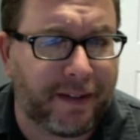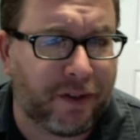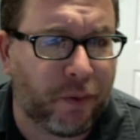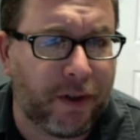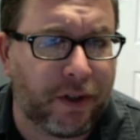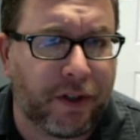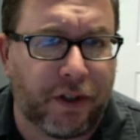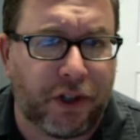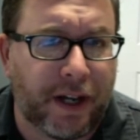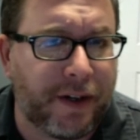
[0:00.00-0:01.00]

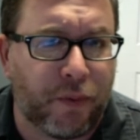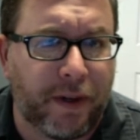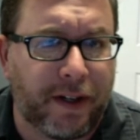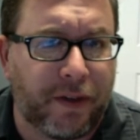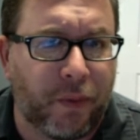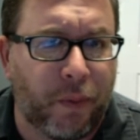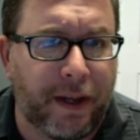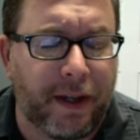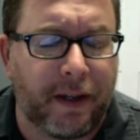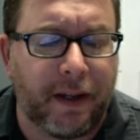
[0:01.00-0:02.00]
situation could change week to
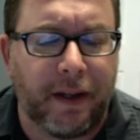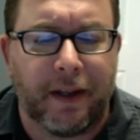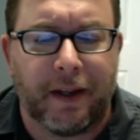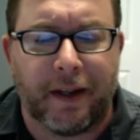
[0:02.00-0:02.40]
week.